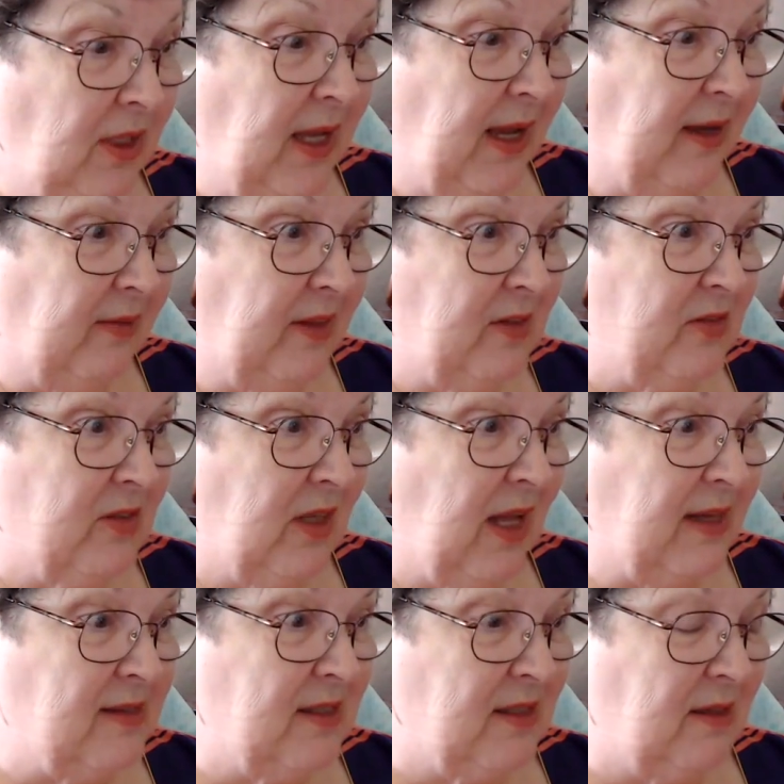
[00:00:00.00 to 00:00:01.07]
yeah, there's a
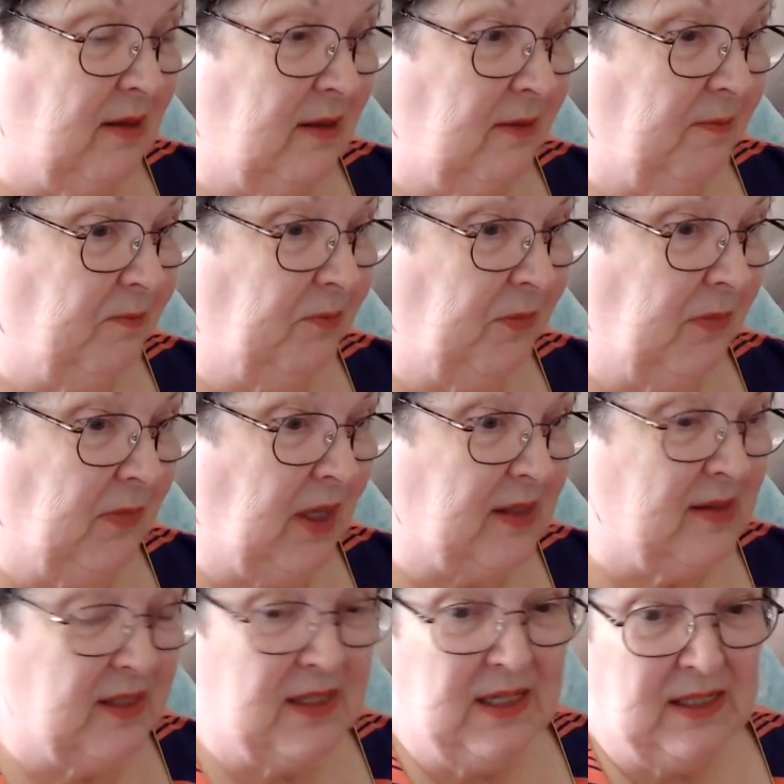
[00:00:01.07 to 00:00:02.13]
lots of
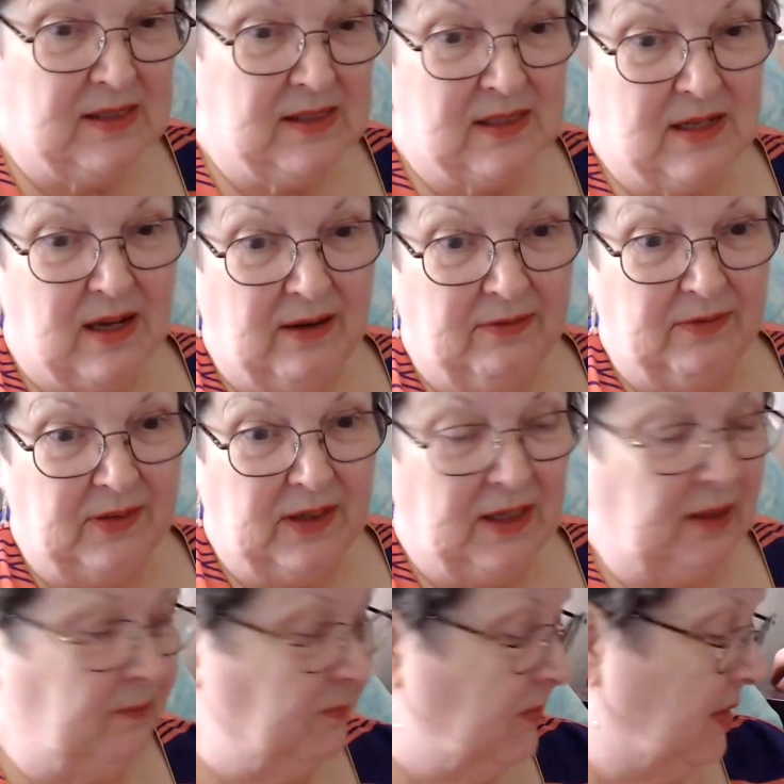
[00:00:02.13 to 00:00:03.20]
lots of neat stuff. And
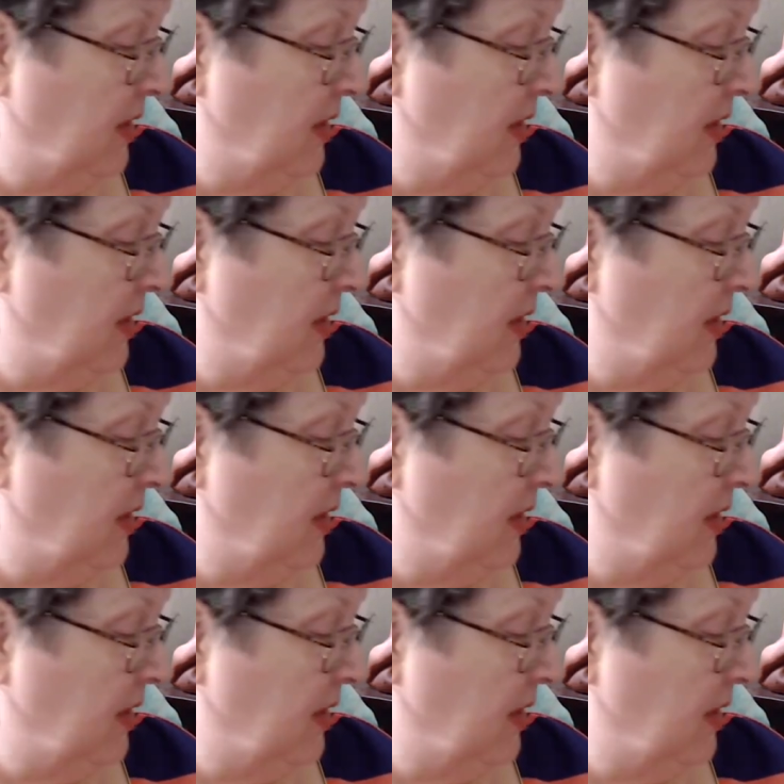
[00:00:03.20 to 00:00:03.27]
I